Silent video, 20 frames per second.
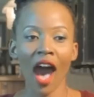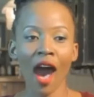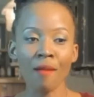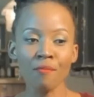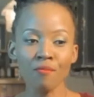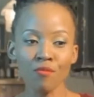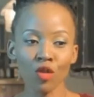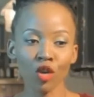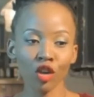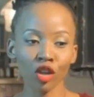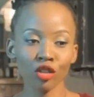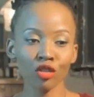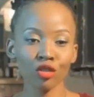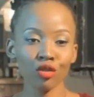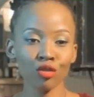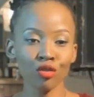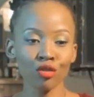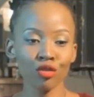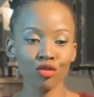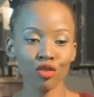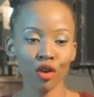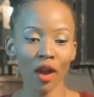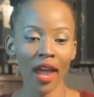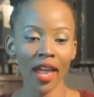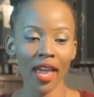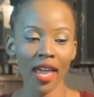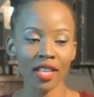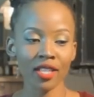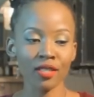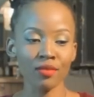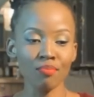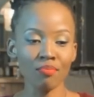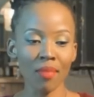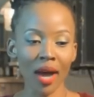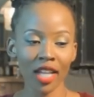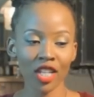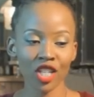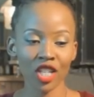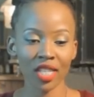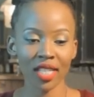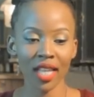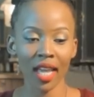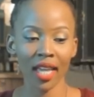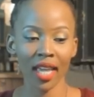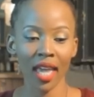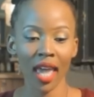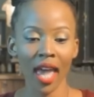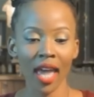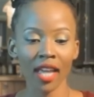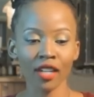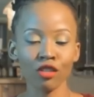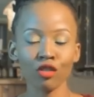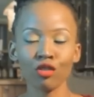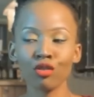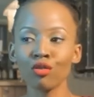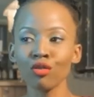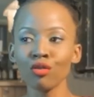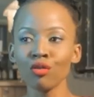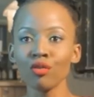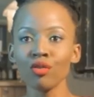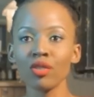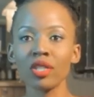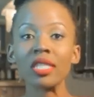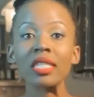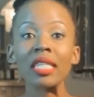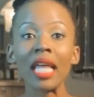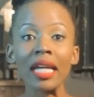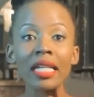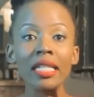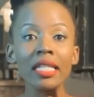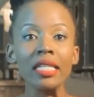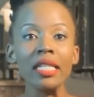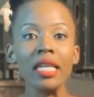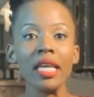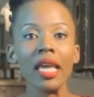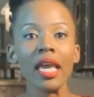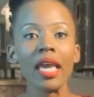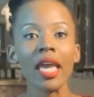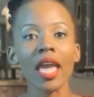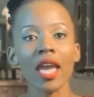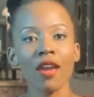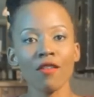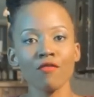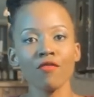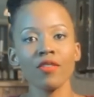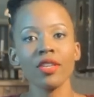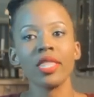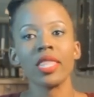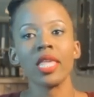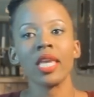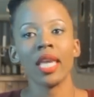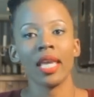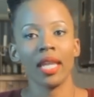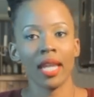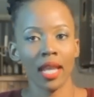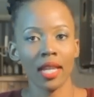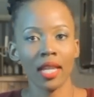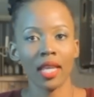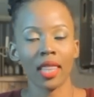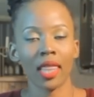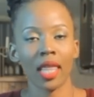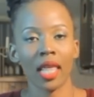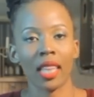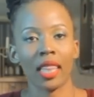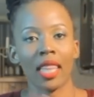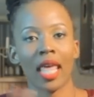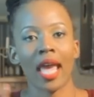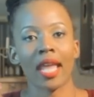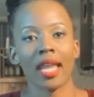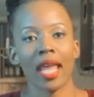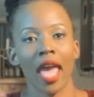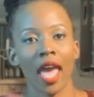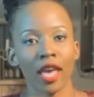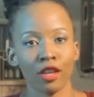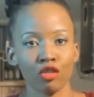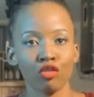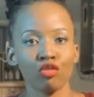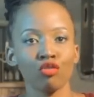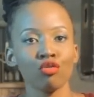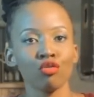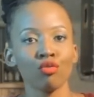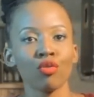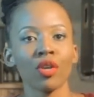I'm going to try as much as I can to study everything and anything that has to